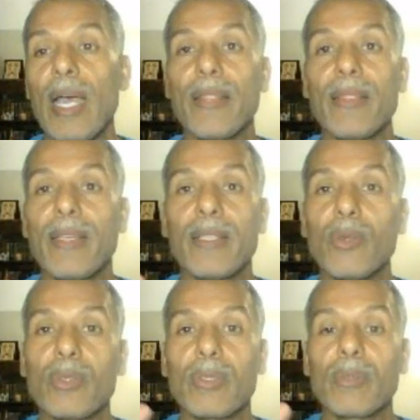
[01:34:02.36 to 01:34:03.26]
and they
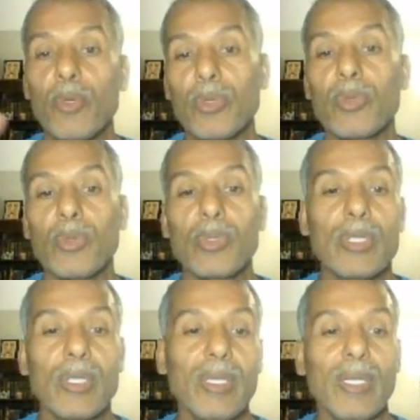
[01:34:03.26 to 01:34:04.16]
don't
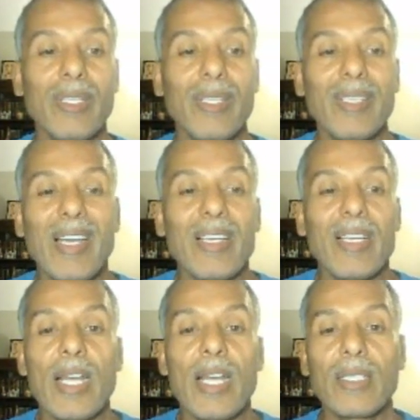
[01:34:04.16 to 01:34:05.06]
produce, they are
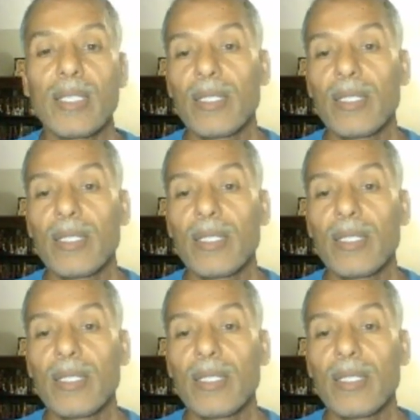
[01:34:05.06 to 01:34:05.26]
not